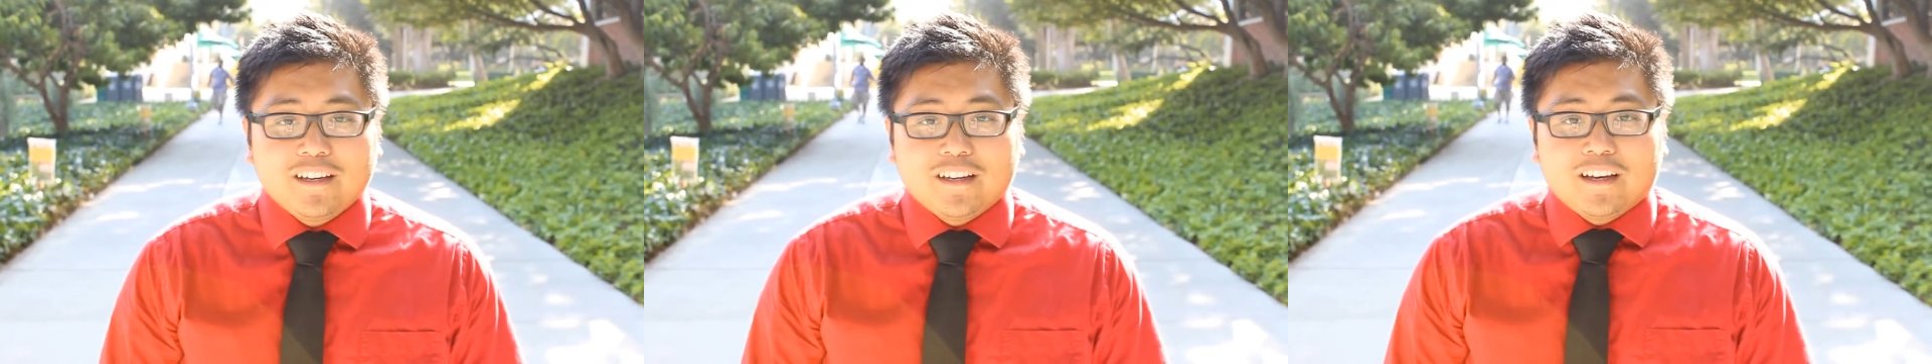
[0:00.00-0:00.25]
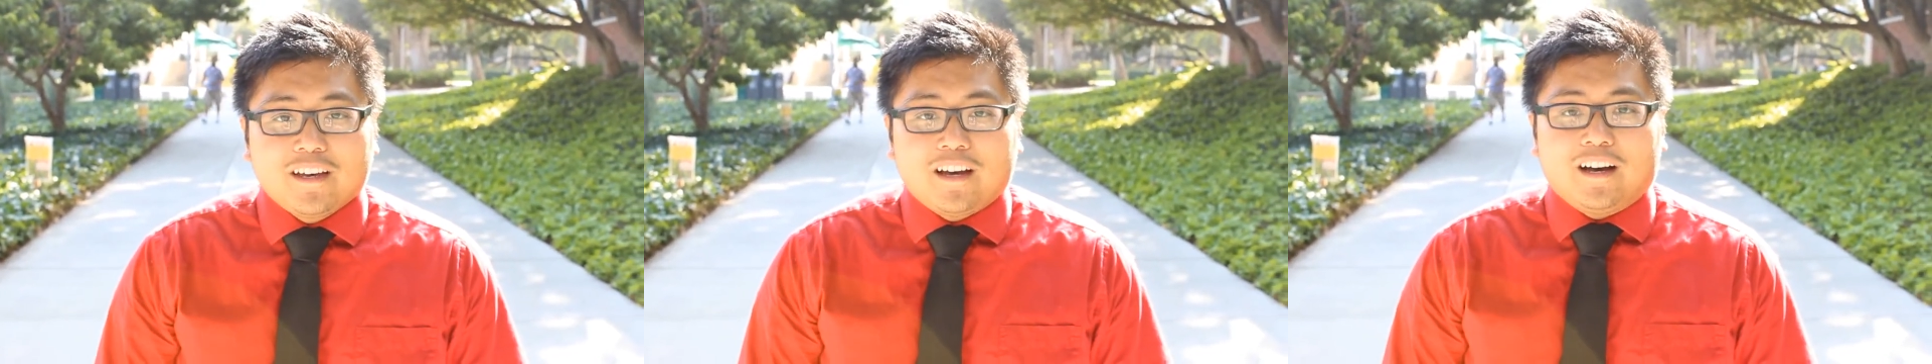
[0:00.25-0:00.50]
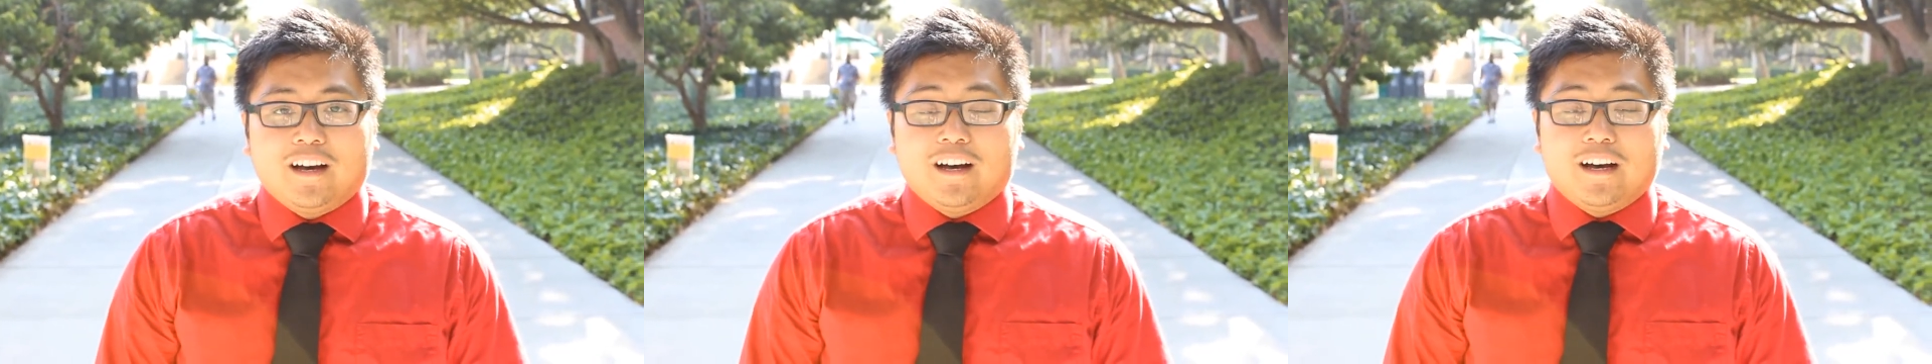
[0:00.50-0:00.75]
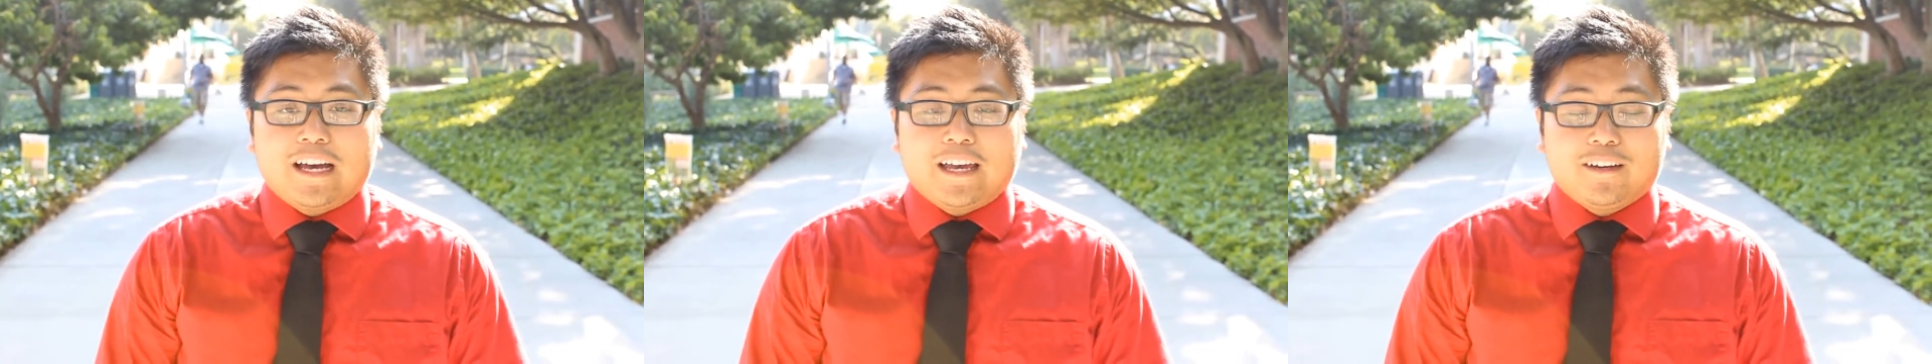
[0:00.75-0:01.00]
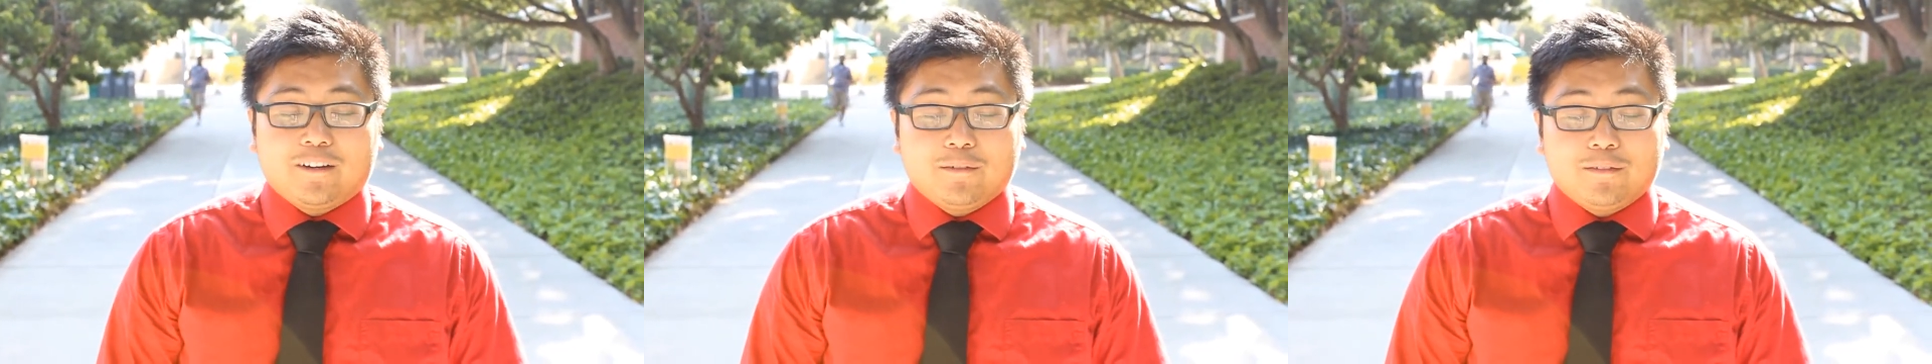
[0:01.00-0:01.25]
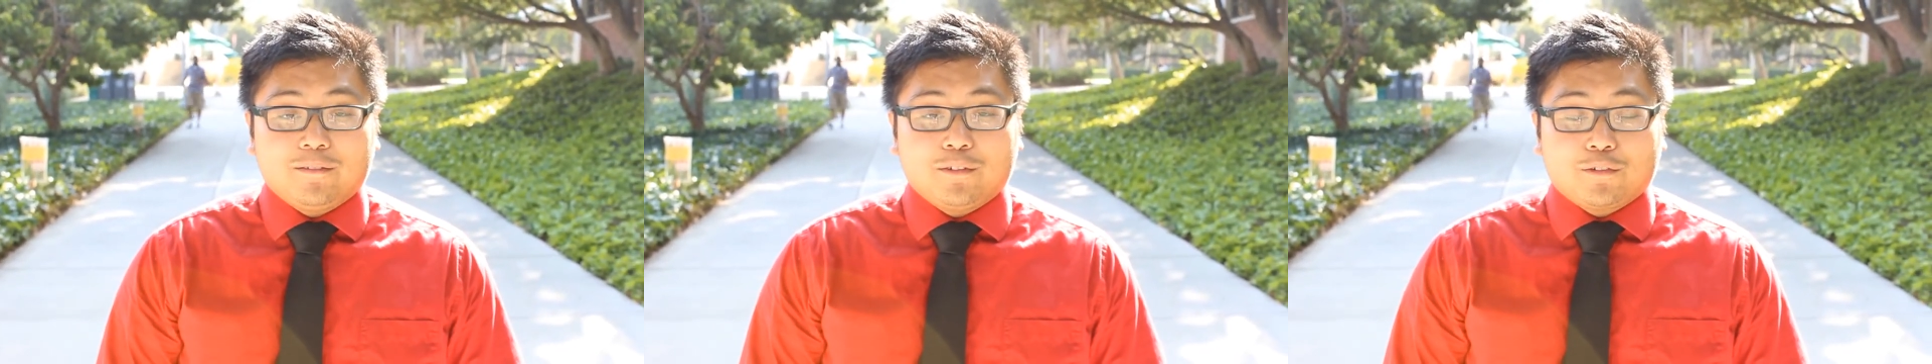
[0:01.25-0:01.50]
Uh, I
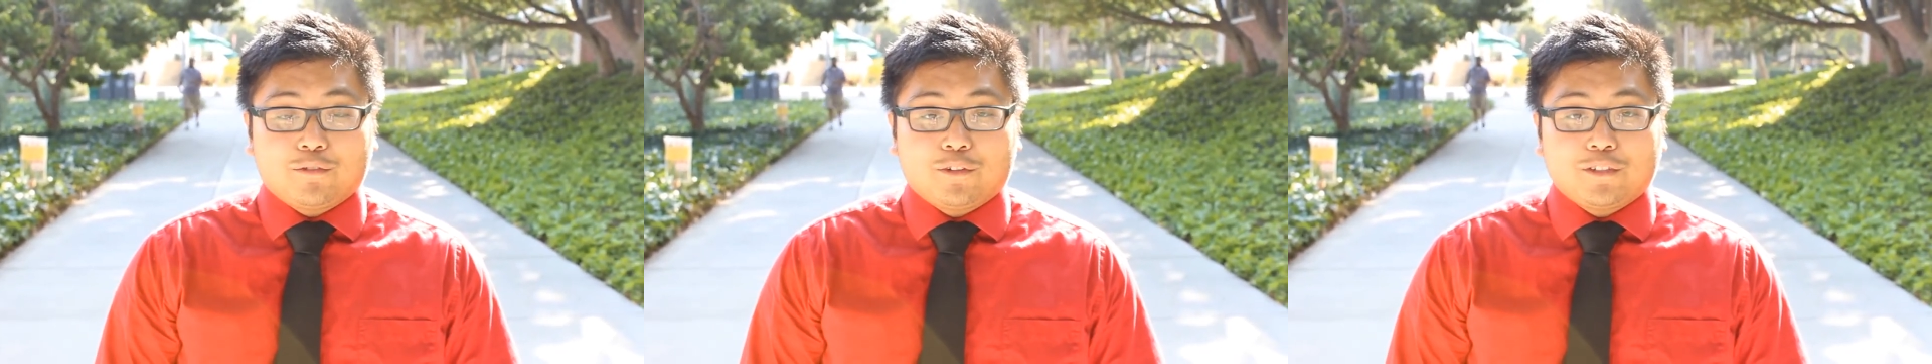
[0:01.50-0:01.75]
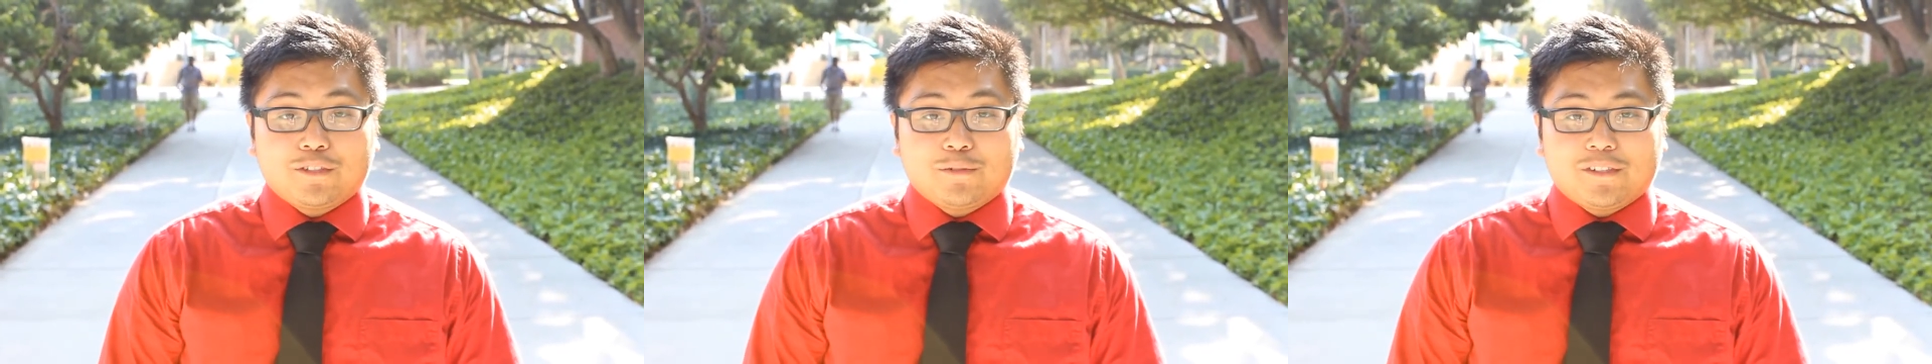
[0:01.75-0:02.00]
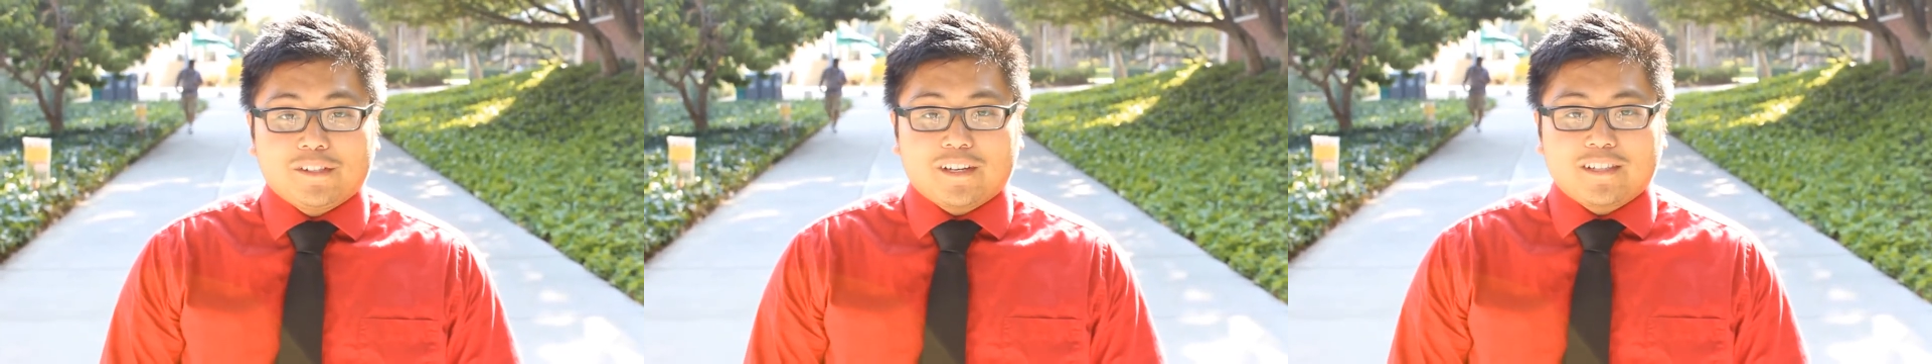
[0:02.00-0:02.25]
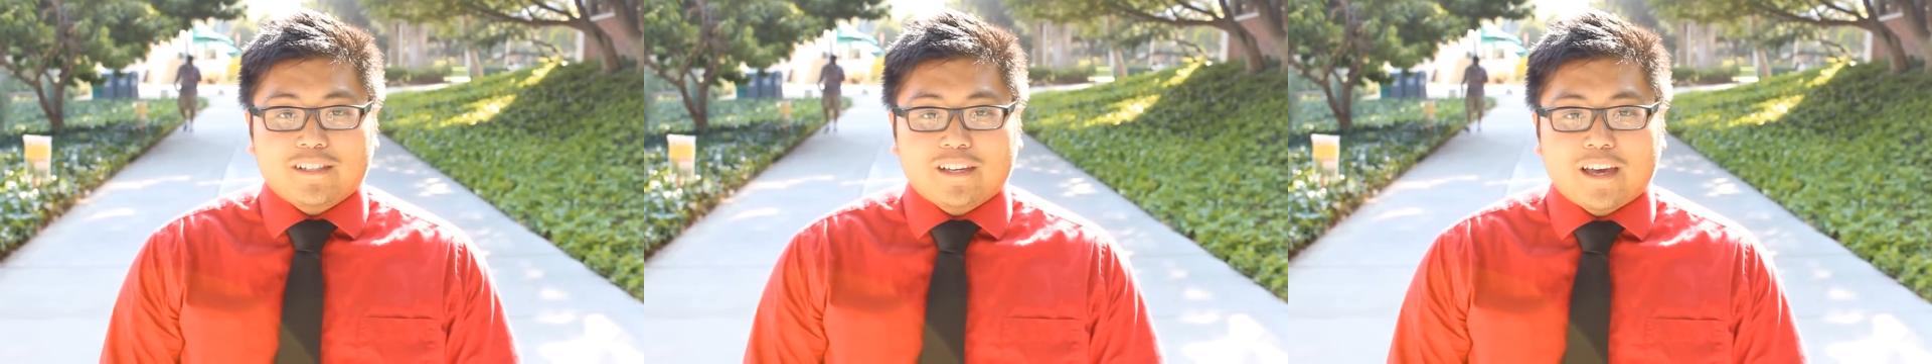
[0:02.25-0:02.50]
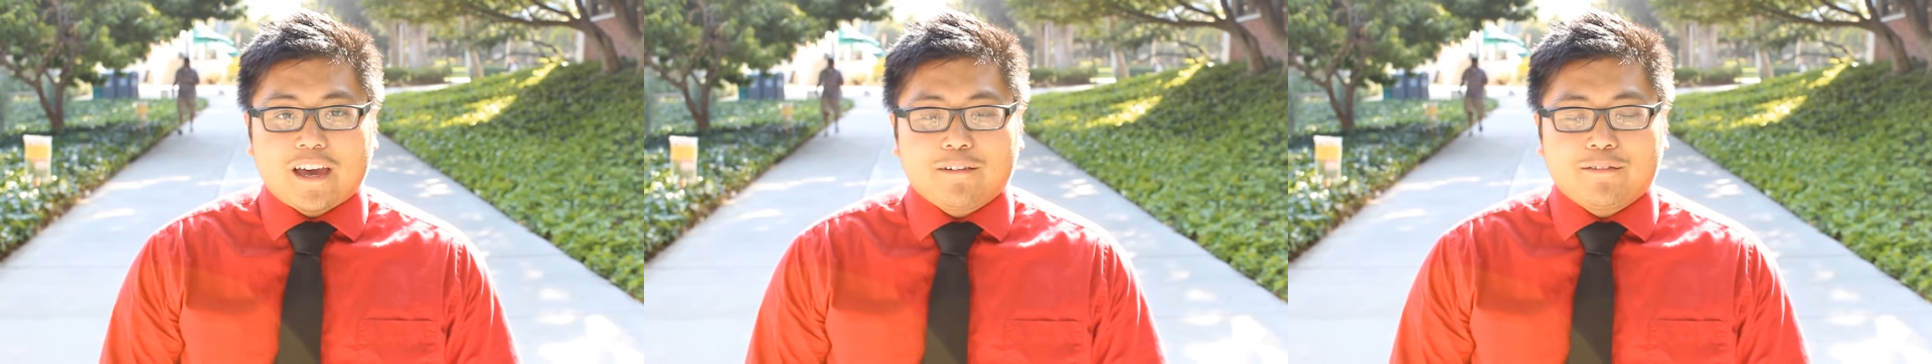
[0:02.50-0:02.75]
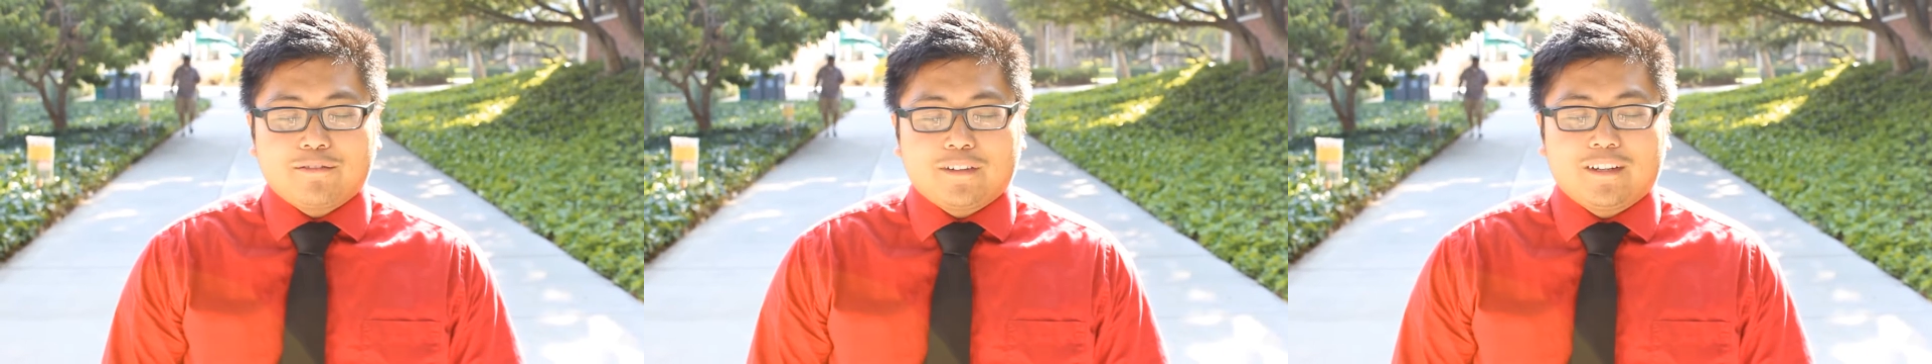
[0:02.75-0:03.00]
hope, look forward to what you guys
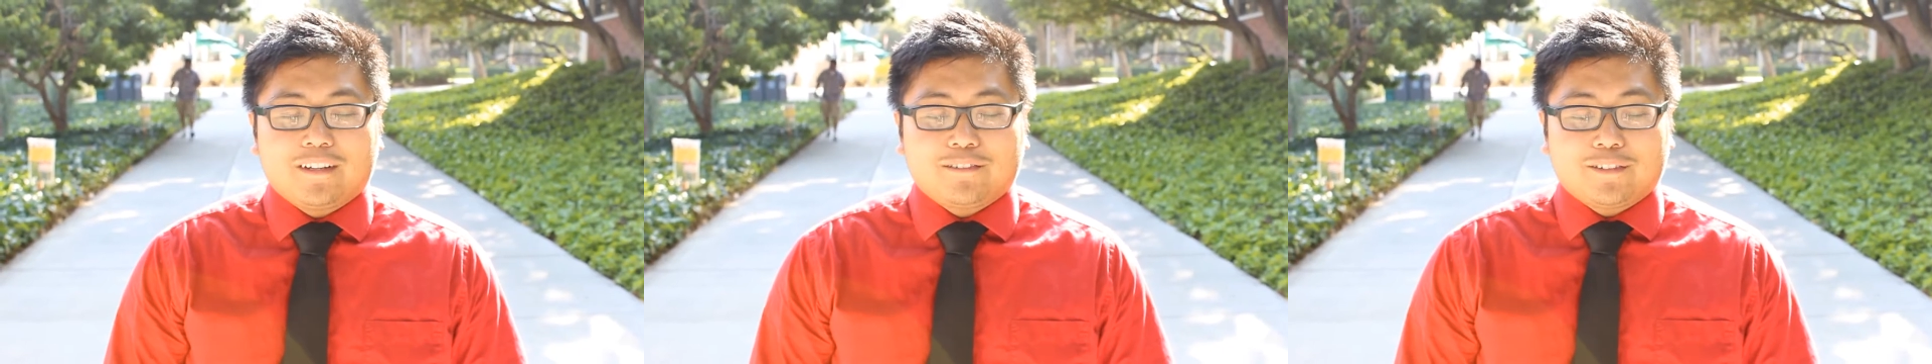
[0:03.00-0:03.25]
have uh,